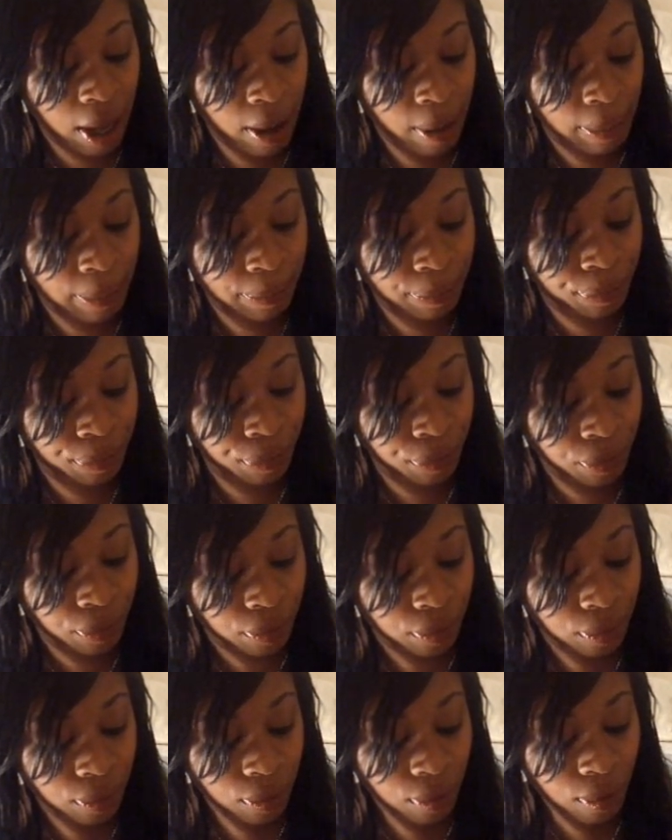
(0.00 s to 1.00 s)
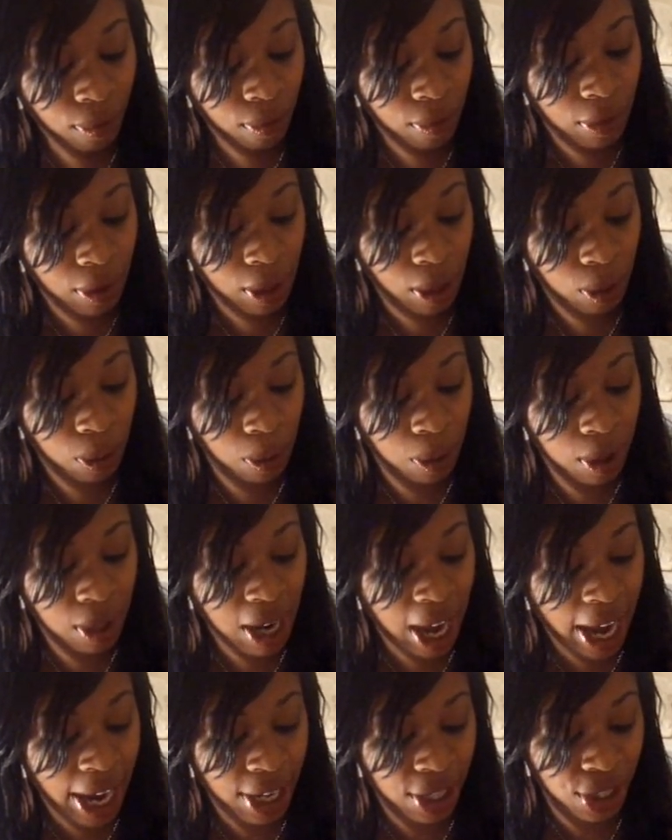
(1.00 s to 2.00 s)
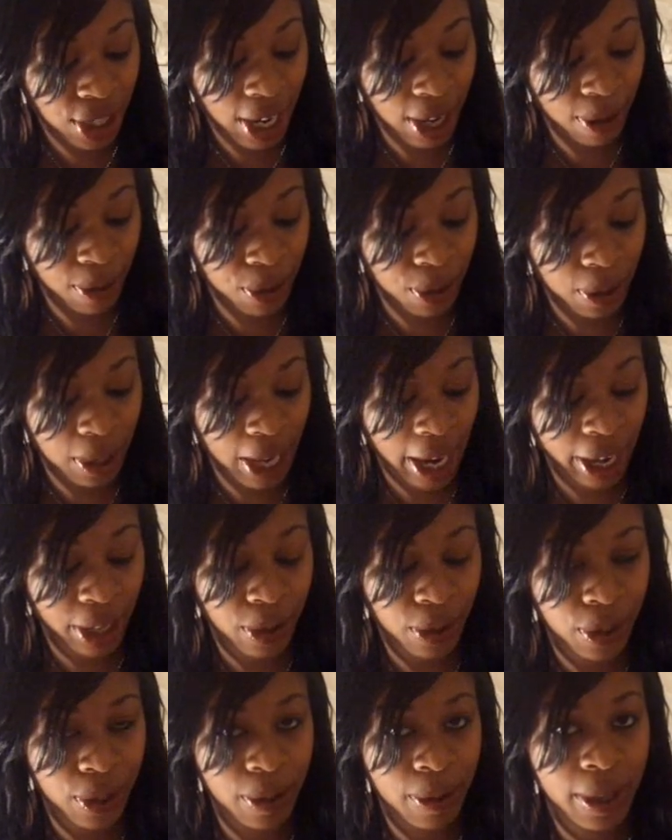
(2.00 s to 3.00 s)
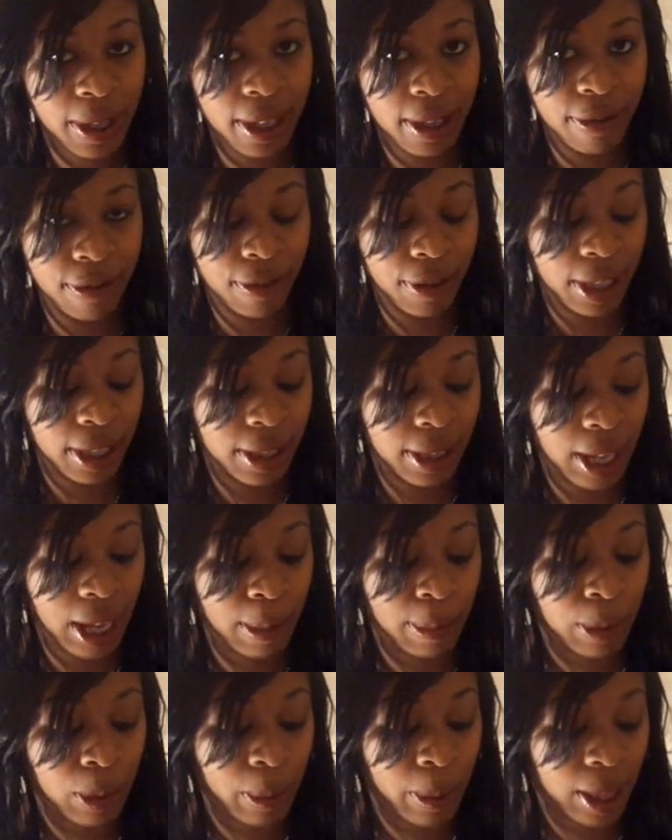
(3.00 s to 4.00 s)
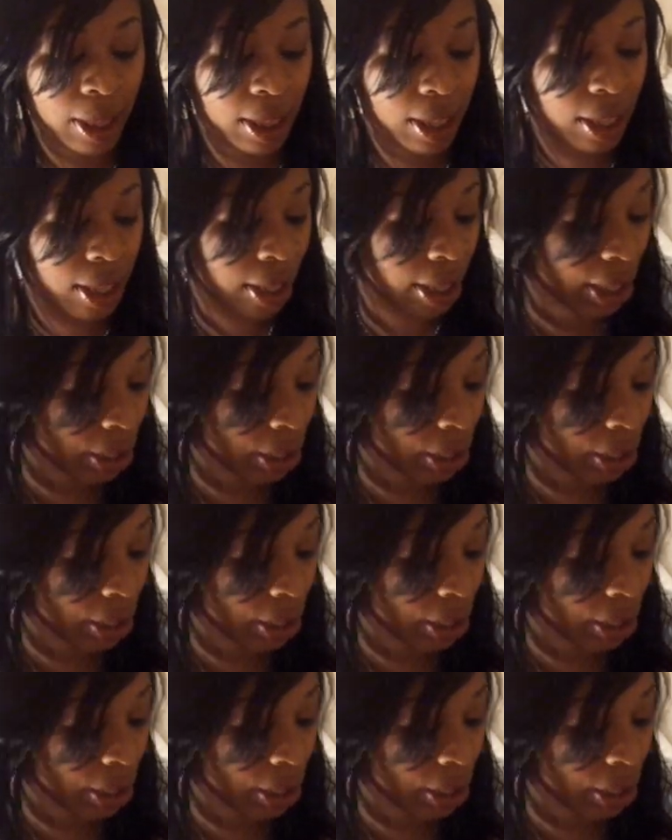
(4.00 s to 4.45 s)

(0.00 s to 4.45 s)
um, order eyeshadow you get you do get a free sample with